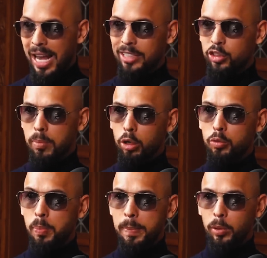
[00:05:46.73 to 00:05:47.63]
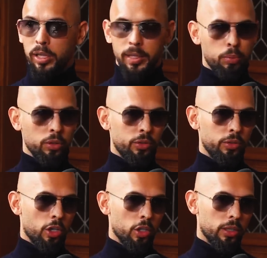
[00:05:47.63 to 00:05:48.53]
has the most people in
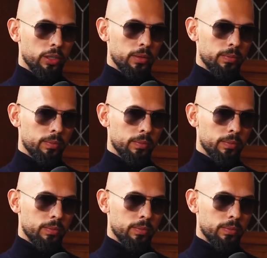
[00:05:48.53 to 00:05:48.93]
prison currently?